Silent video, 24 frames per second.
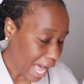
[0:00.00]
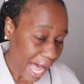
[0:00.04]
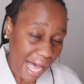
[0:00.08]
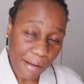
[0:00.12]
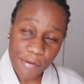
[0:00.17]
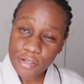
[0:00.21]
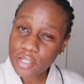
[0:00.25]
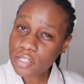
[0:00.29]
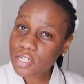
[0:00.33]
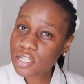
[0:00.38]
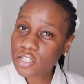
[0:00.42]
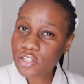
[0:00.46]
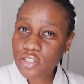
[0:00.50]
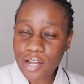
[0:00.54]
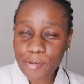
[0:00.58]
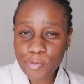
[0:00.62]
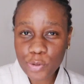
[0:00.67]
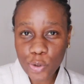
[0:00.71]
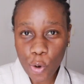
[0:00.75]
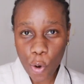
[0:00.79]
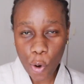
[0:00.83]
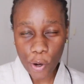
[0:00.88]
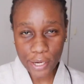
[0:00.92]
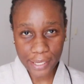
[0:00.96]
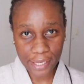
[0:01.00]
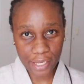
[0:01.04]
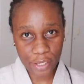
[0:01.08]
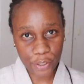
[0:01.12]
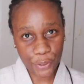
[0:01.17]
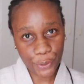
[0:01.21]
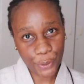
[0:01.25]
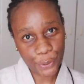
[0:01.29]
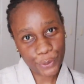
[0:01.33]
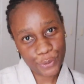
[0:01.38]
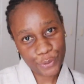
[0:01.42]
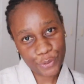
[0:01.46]
I'm gonna stop talking
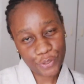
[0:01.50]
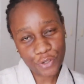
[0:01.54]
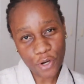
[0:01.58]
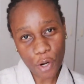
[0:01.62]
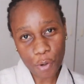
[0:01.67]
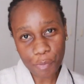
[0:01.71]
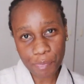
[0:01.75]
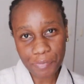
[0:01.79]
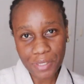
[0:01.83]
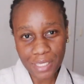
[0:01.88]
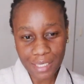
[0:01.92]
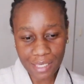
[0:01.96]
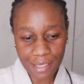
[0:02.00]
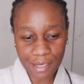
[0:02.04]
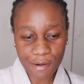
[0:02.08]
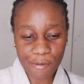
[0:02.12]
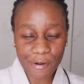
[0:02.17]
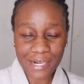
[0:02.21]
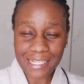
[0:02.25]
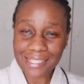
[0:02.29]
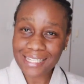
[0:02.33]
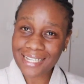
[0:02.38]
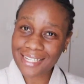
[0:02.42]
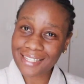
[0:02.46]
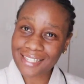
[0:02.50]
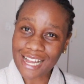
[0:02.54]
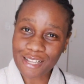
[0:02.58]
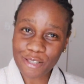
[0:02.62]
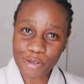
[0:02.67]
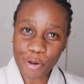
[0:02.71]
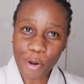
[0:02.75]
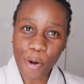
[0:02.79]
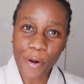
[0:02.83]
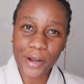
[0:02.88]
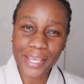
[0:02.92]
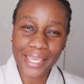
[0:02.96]
because you know me, once I
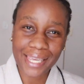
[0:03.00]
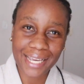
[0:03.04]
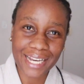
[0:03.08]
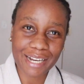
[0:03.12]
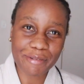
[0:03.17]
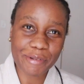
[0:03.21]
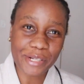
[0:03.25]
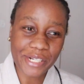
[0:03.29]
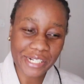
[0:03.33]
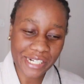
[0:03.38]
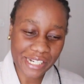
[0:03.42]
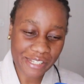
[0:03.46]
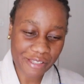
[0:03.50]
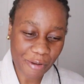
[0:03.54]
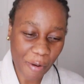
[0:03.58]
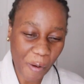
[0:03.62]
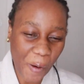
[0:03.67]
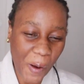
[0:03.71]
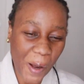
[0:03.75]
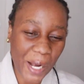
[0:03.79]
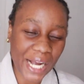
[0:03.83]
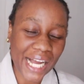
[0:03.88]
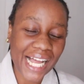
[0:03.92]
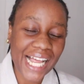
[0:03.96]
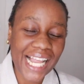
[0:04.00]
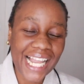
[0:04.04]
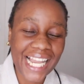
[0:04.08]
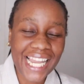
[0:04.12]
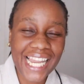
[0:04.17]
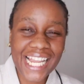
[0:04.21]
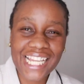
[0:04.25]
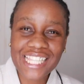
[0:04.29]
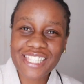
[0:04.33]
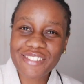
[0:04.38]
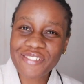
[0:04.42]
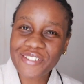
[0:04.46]
start talking, I'm gonna talk.
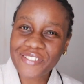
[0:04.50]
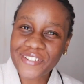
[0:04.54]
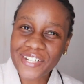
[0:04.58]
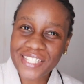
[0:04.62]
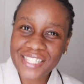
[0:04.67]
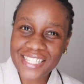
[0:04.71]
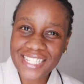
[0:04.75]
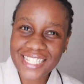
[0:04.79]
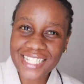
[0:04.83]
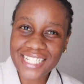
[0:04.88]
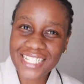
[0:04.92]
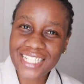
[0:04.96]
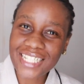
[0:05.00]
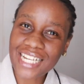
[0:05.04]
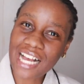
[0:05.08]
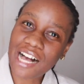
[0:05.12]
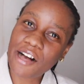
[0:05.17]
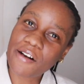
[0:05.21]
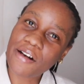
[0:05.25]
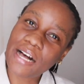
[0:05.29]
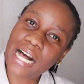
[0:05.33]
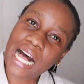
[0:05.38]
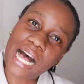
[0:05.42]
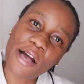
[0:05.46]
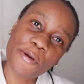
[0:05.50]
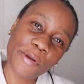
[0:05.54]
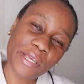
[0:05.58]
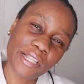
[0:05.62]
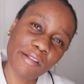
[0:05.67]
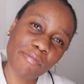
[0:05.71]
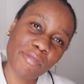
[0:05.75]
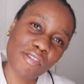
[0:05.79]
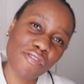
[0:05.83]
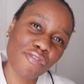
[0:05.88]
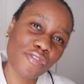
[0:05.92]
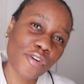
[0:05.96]
Let's move on to the shower. I
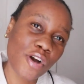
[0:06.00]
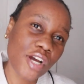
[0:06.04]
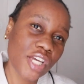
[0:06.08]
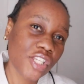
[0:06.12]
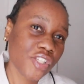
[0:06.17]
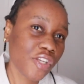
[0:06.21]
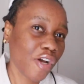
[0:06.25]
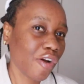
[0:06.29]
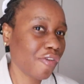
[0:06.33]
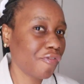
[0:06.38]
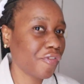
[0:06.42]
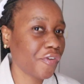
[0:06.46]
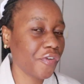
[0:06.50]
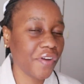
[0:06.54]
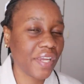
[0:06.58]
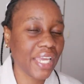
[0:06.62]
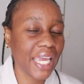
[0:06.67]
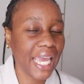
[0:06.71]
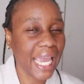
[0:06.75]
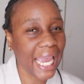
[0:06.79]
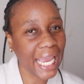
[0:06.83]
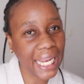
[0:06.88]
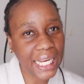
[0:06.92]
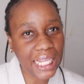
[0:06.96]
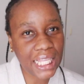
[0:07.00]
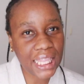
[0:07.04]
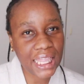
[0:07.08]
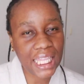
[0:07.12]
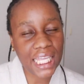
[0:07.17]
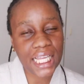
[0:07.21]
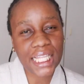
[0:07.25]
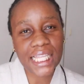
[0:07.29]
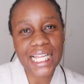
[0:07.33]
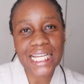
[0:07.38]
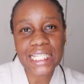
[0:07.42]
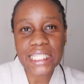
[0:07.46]
will be voice overing
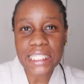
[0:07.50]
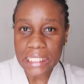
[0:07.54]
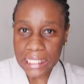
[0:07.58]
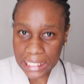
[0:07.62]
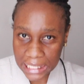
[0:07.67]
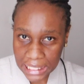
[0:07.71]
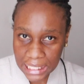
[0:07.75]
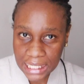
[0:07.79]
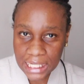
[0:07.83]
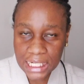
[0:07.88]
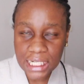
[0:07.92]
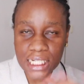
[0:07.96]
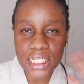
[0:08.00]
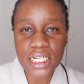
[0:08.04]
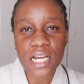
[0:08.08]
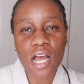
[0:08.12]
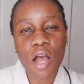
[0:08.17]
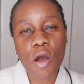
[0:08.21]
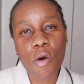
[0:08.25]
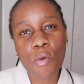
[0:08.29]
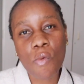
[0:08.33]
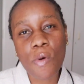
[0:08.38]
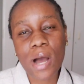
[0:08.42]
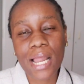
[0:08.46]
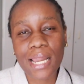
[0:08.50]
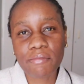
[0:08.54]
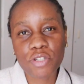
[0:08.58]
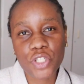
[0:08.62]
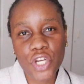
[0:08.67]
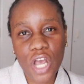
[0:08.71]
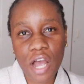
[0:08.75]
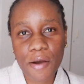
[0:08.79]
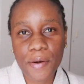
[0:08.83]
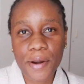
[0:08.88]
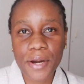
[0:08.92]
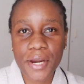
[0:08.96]
anything that's needed while I'm
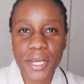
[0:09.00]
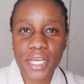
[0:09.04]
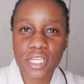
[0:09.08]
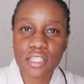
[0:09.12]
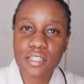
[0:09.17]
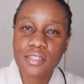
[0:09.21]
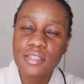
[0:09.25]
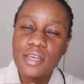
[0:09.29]
showering.